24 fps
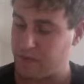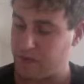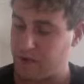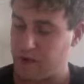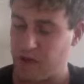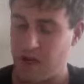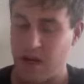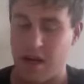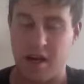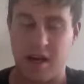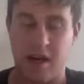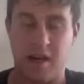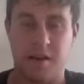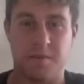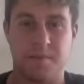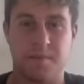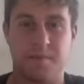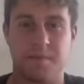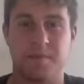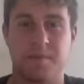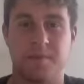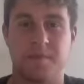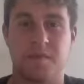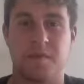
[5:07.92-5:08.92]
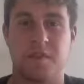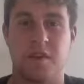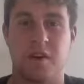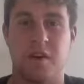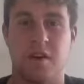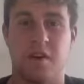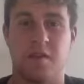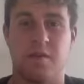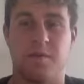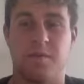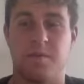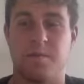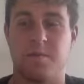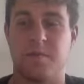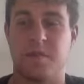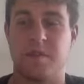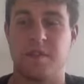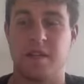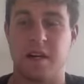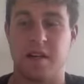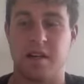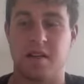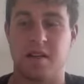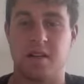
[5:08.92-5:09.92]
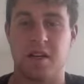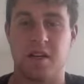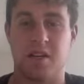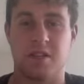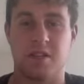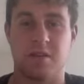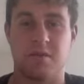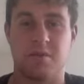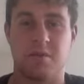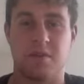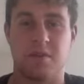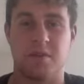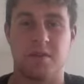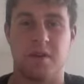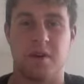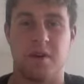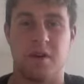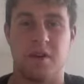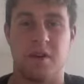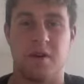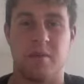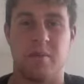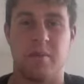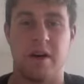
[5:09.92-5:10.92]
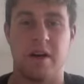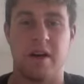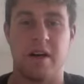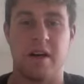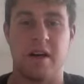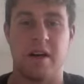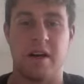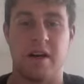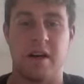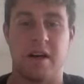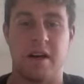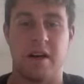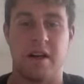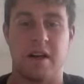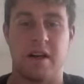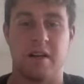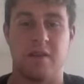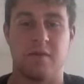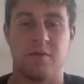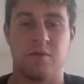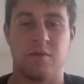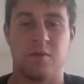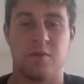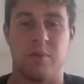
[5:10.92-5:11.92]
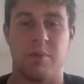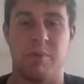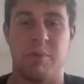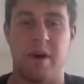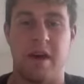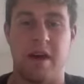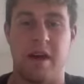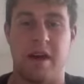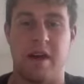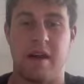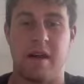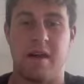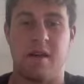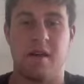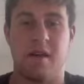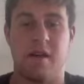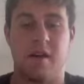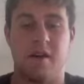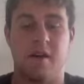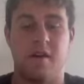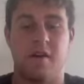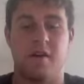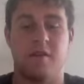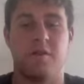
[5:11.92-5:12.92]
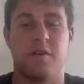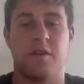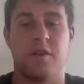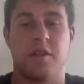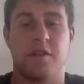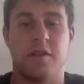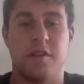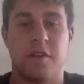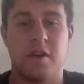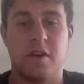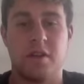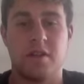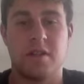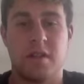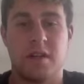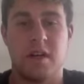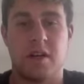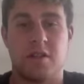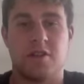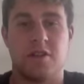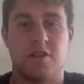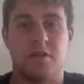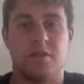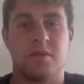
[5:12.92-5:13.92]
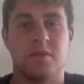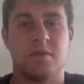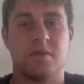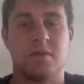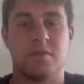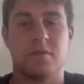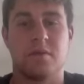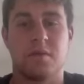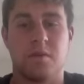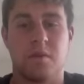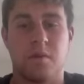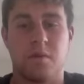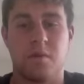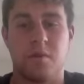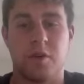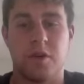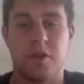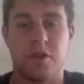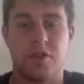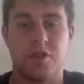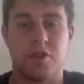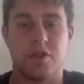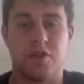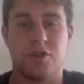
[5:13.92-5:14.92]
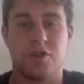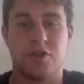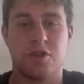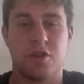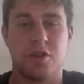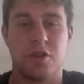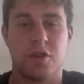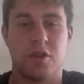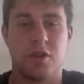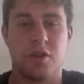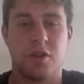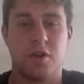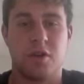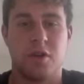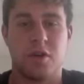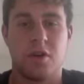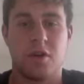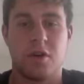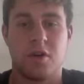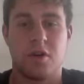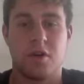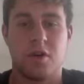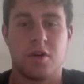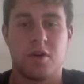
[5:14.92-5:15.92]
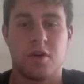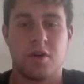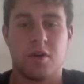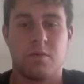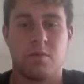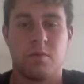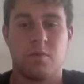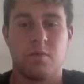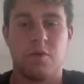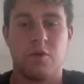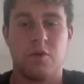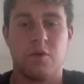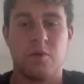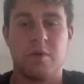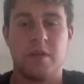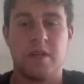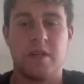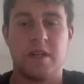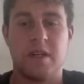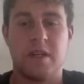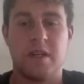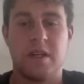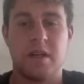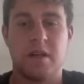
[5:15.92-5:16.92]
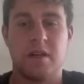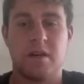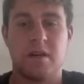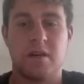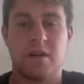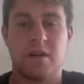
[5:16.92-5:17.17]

yeah, So the second session was a lot better, and we were prepared for the third session, which will be